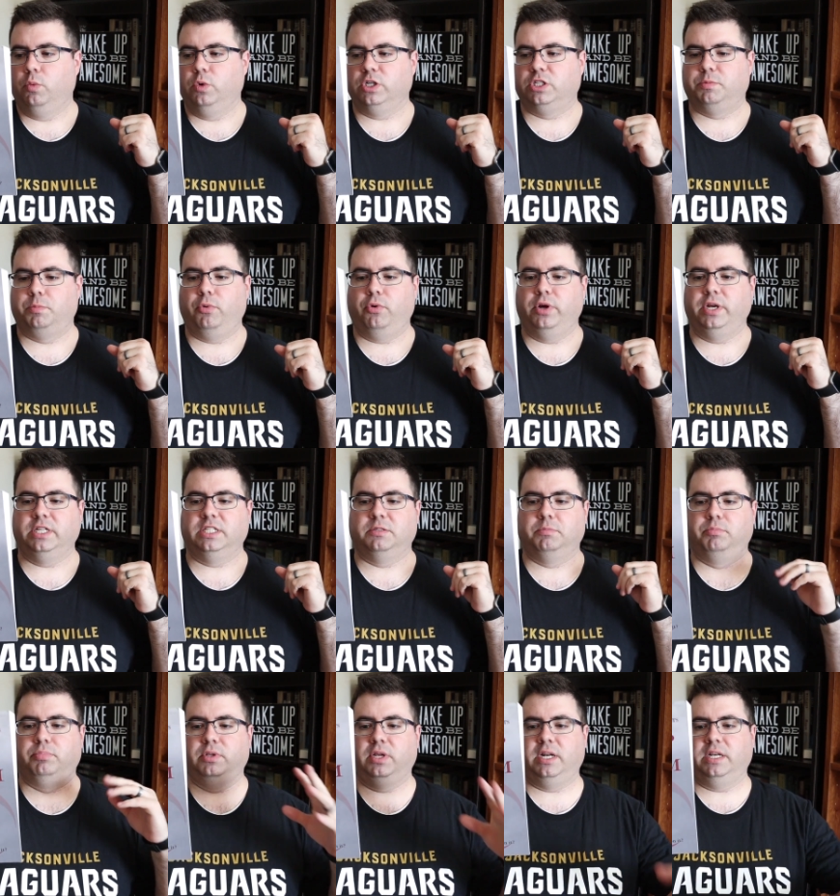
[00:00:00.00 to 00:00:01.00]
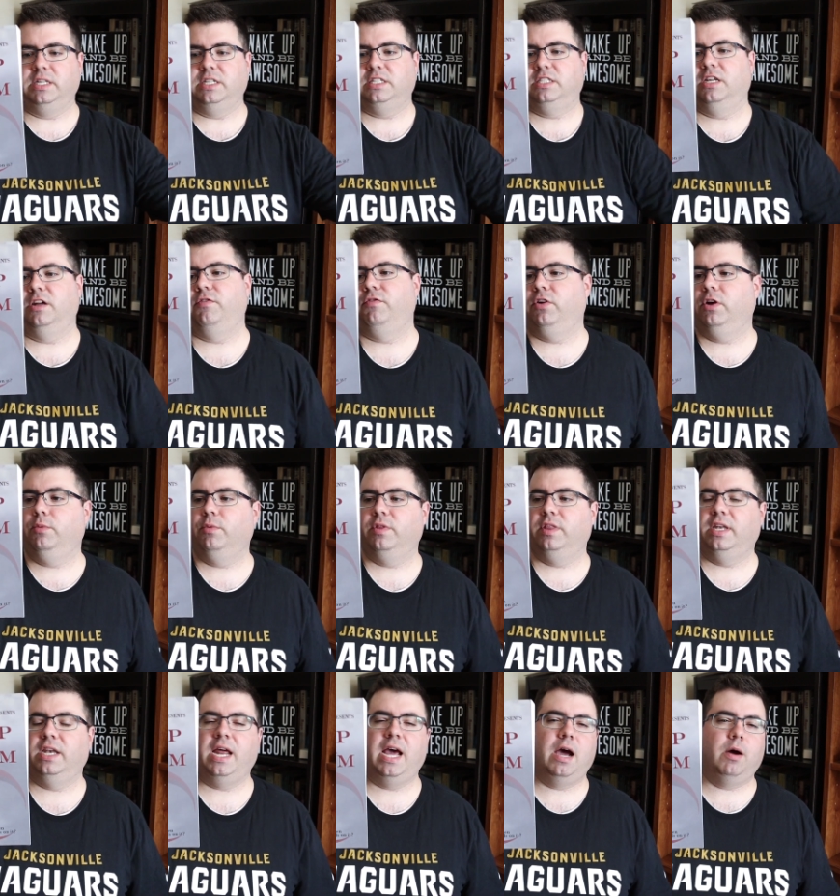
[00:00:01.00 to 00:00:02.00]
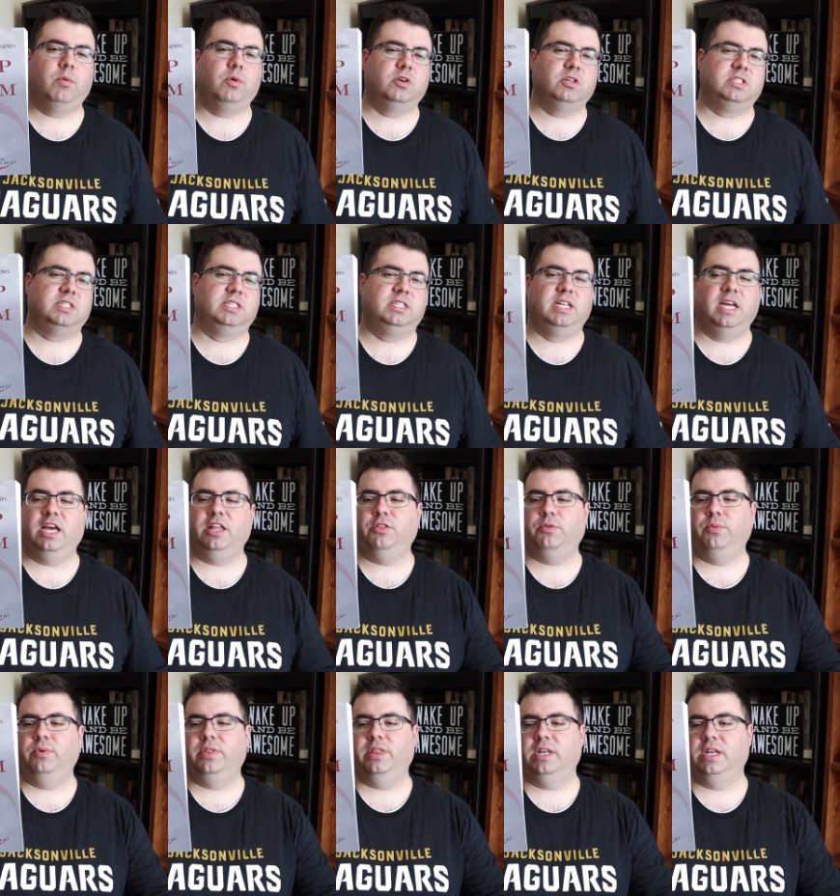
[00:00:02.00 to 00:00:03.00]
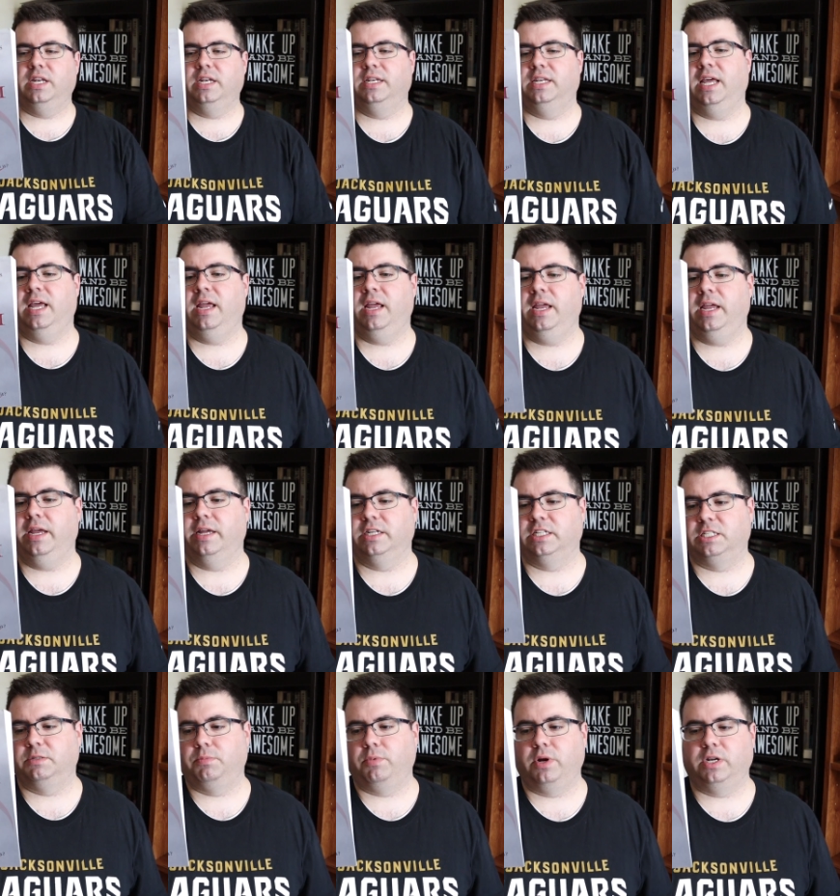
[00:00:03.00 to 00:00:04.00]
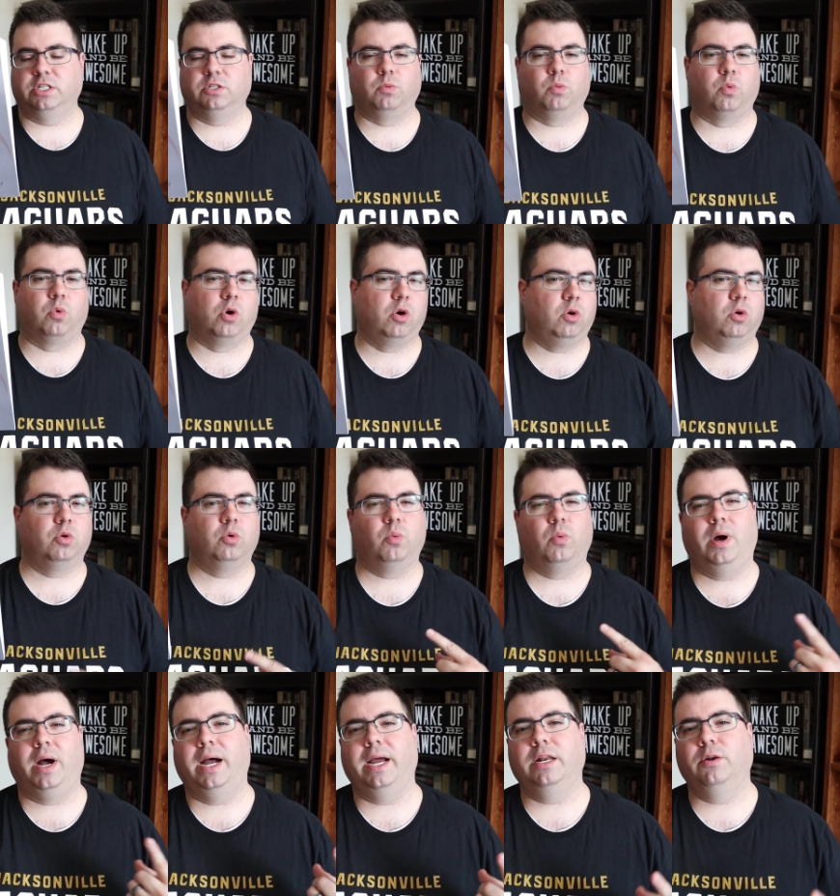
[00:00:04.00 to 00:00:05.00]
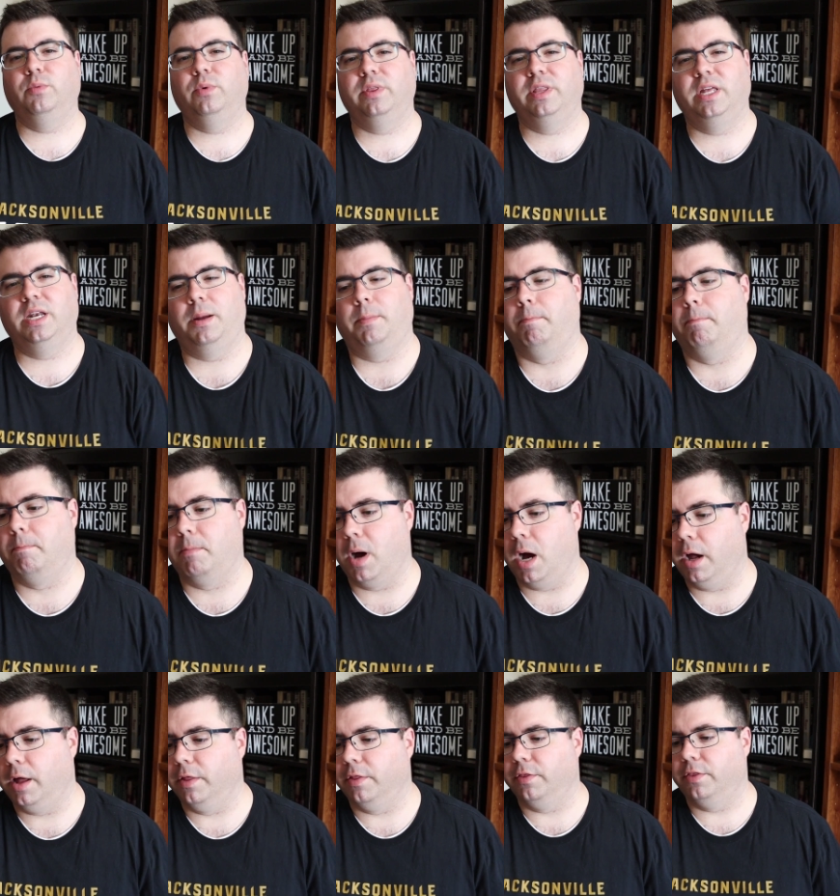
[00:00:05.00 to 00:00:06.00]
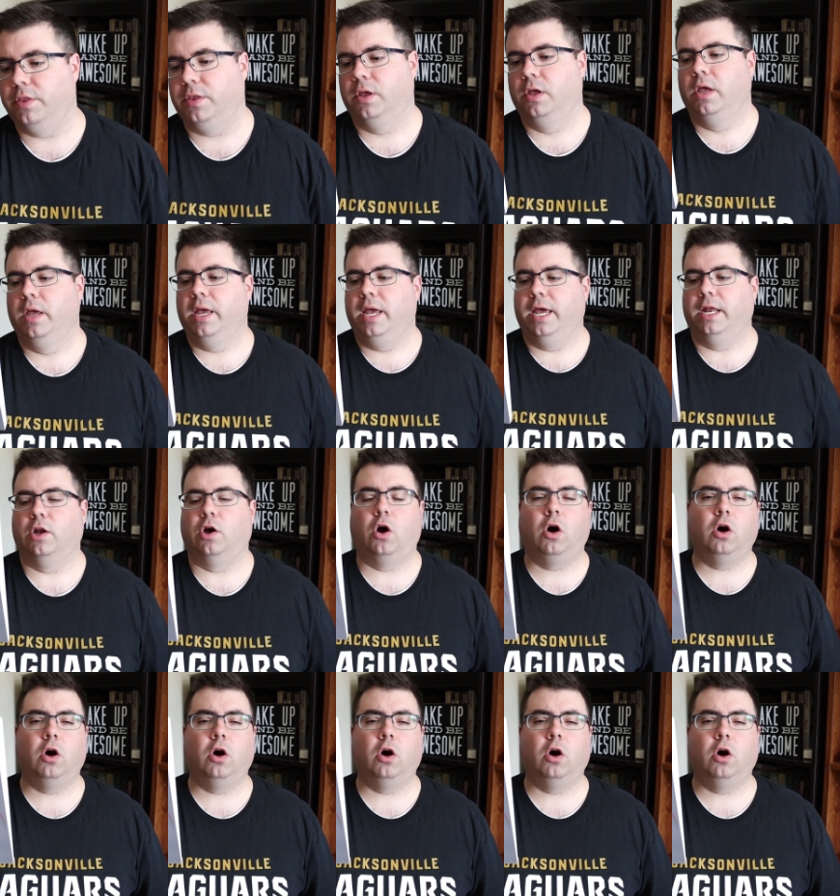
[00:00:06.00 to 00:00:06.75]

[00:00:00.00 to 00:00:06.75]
which brings bloody suffering within hours, death within a day, and spreads worldwide within a month. An